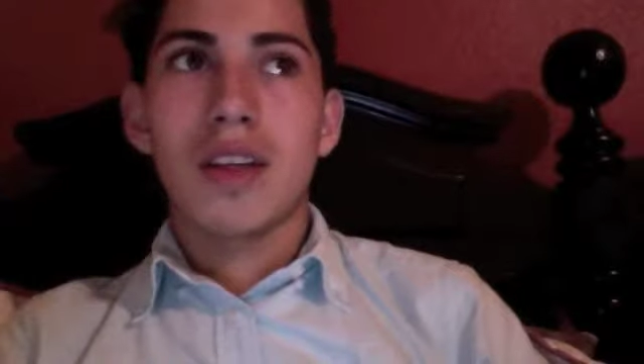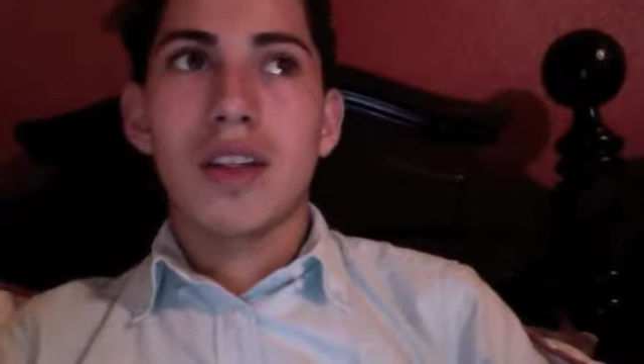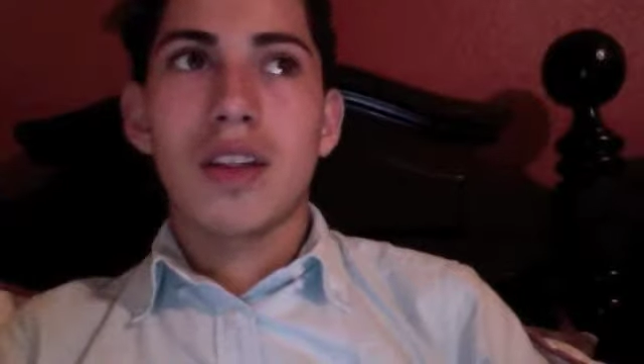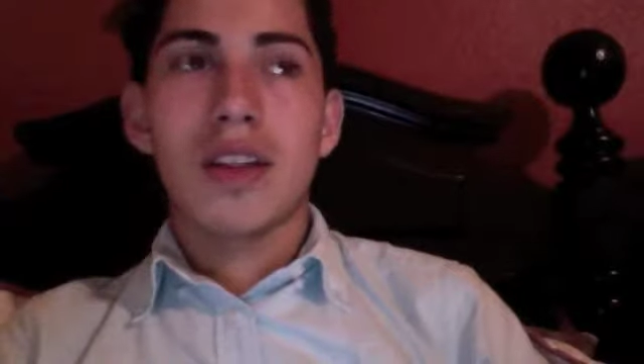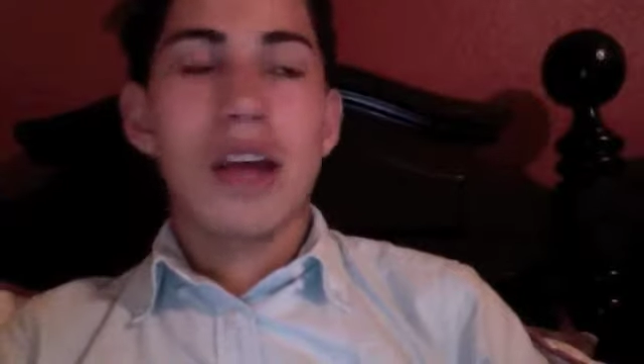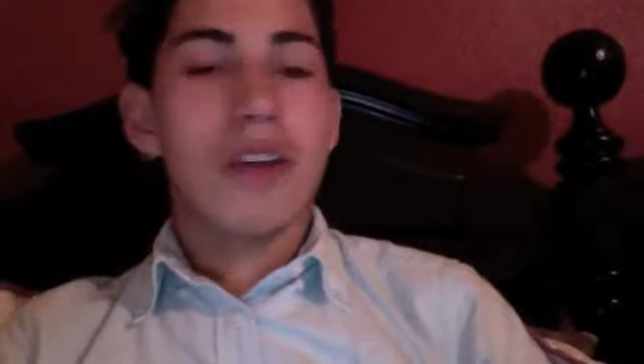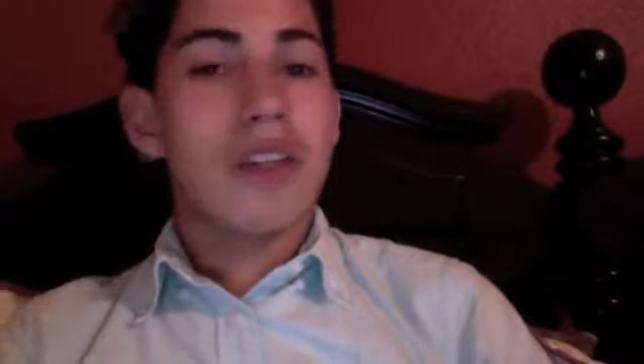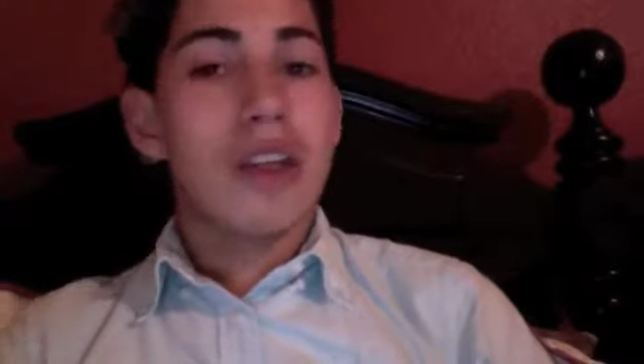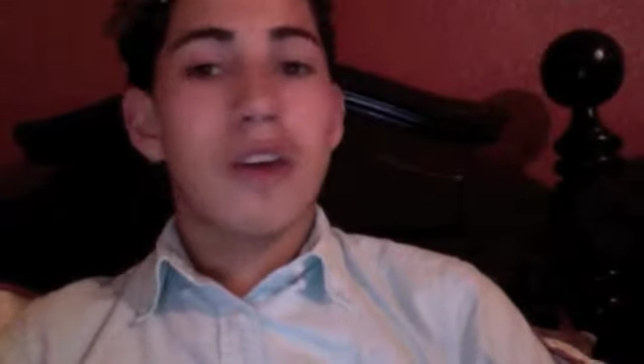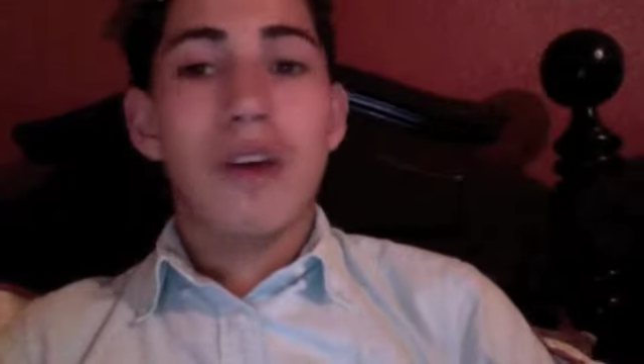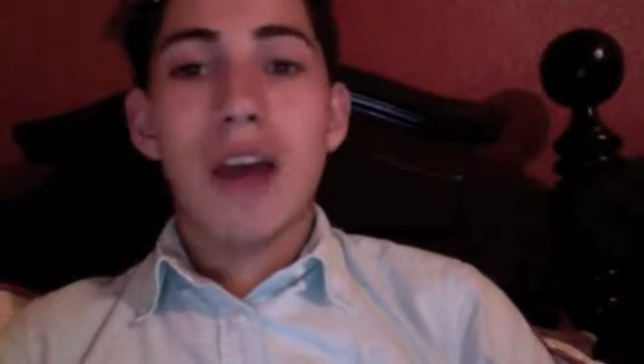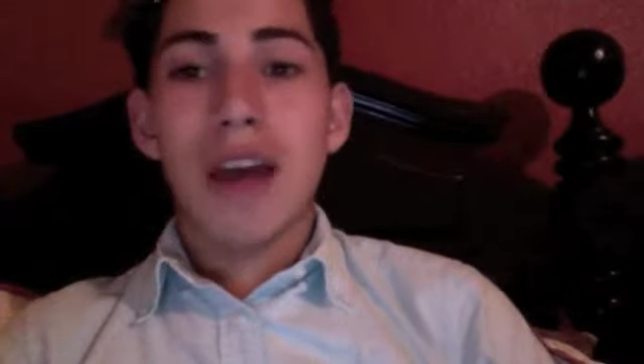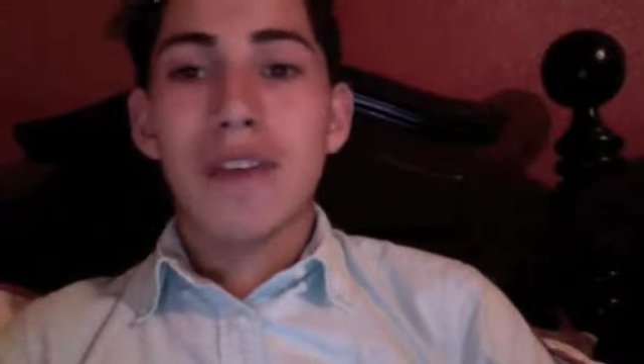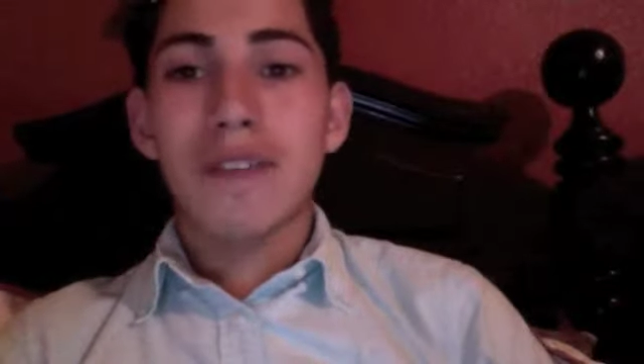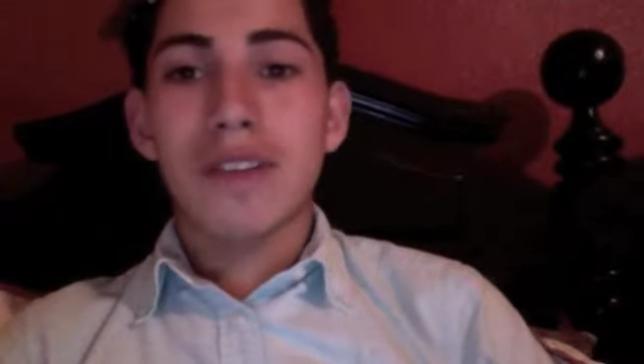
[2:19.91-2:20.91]
now they don't
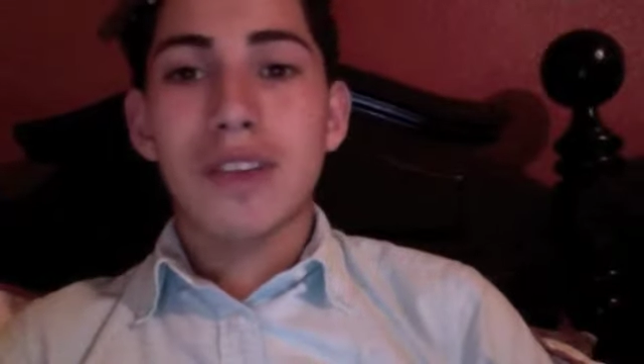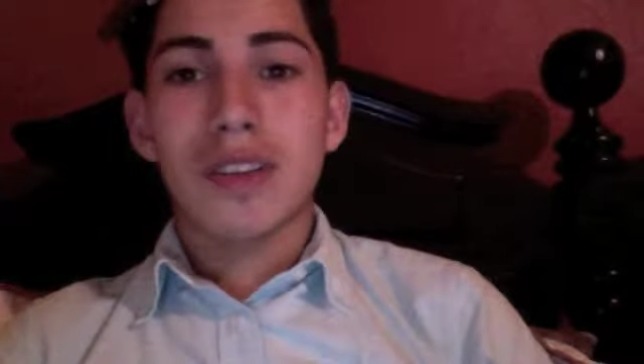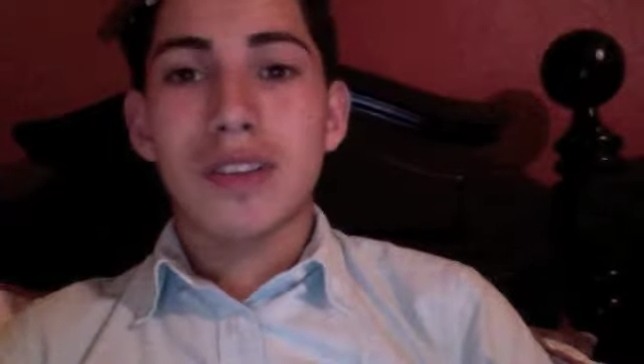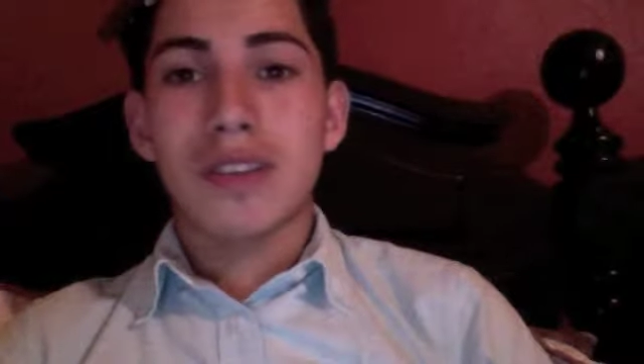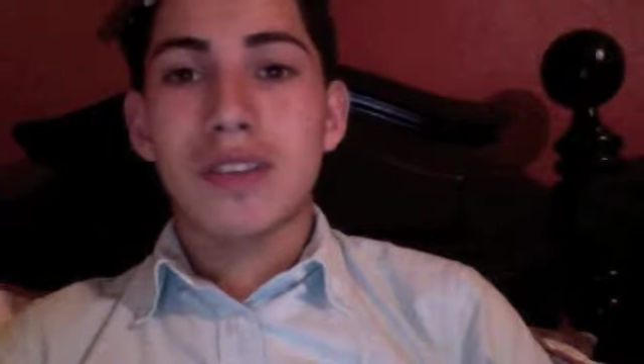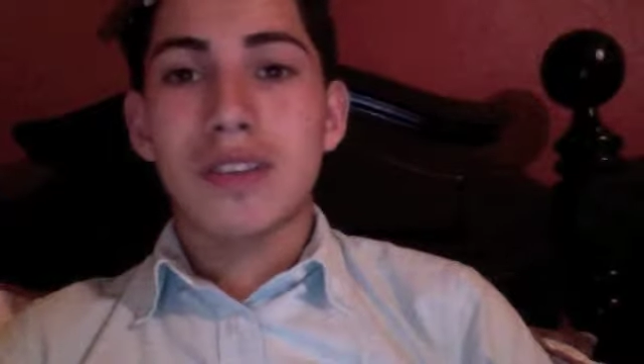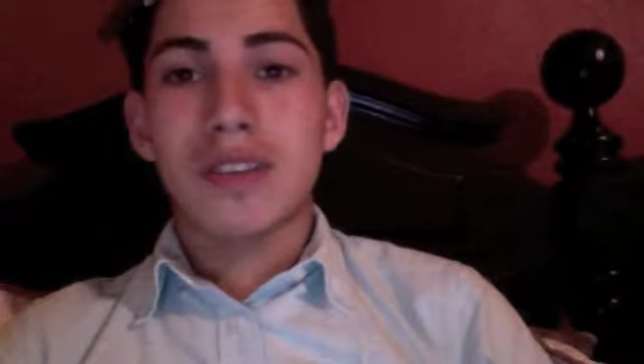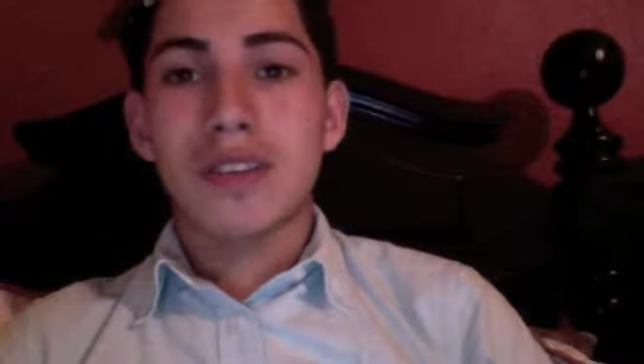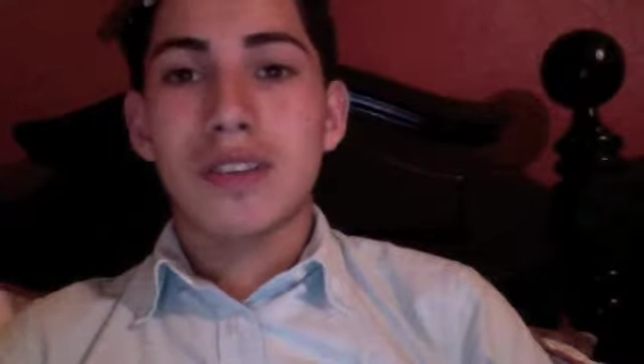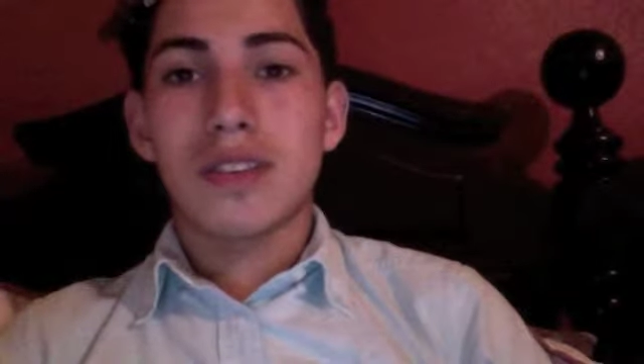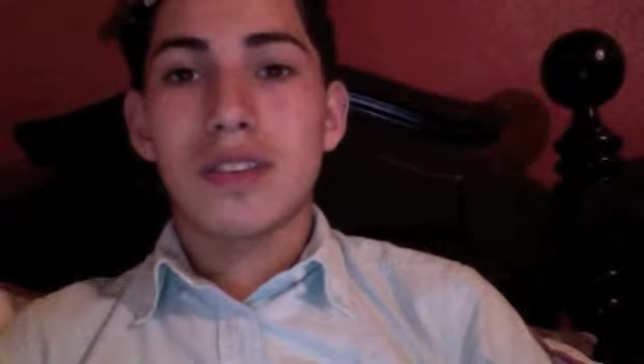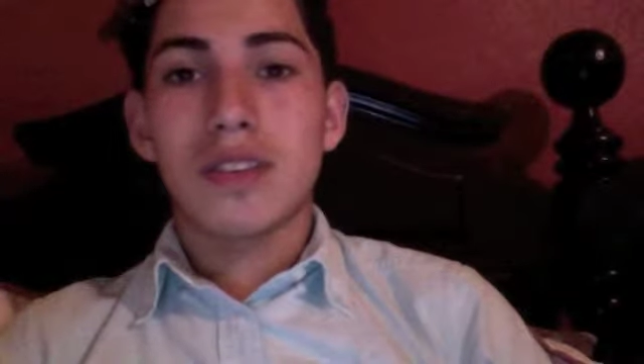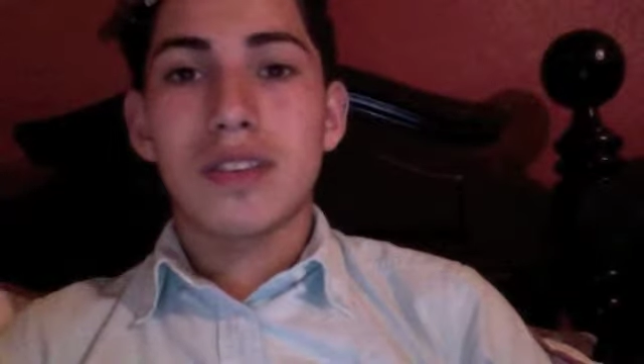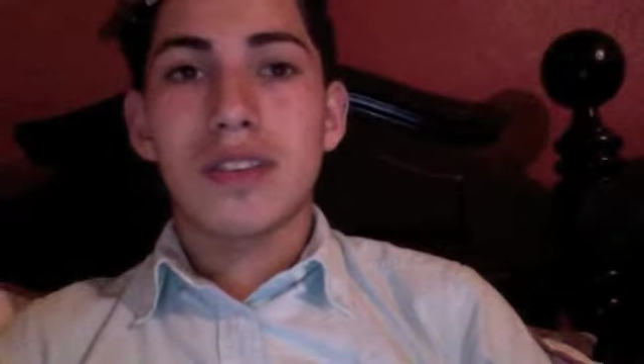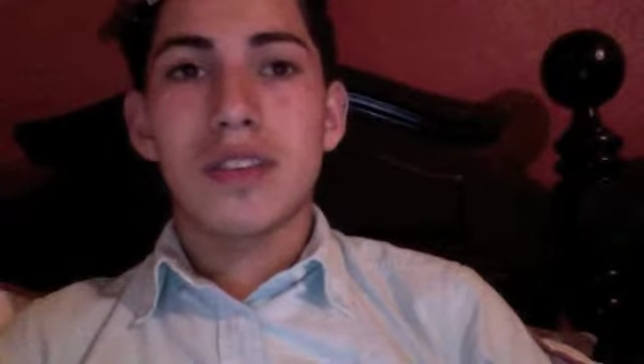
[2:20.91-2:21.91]
have to
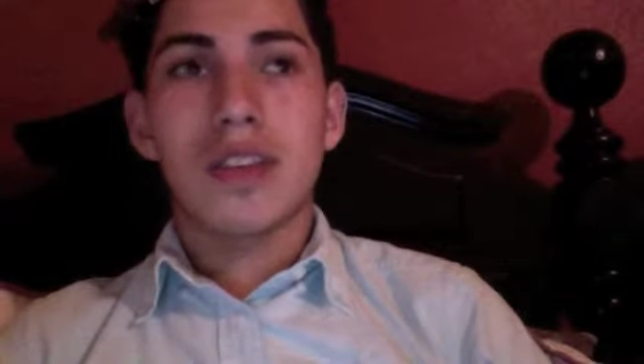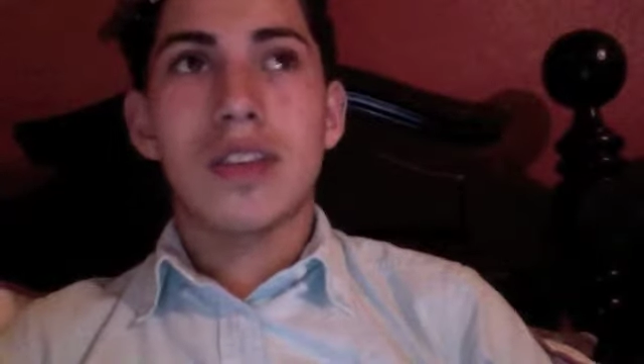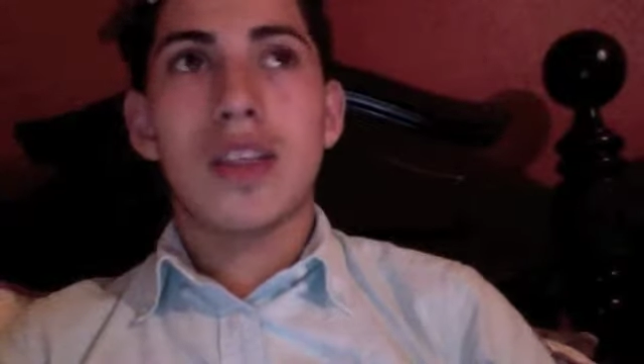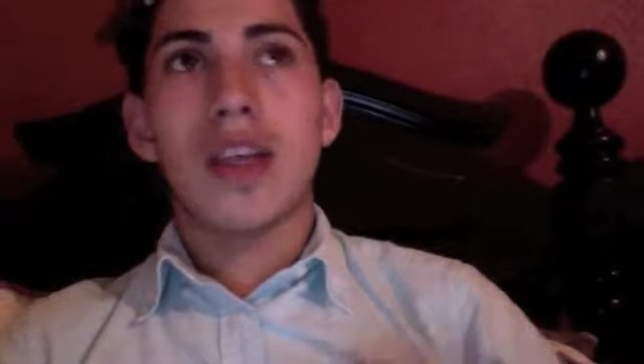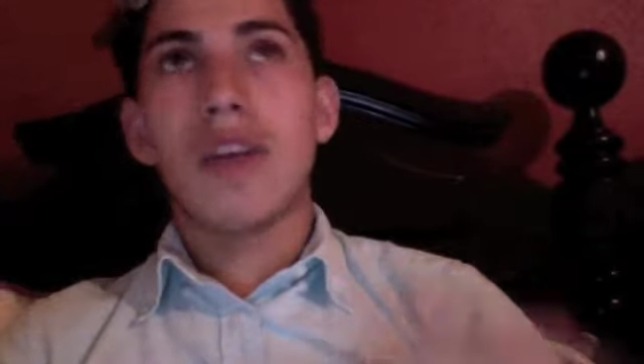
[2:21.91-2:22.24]
they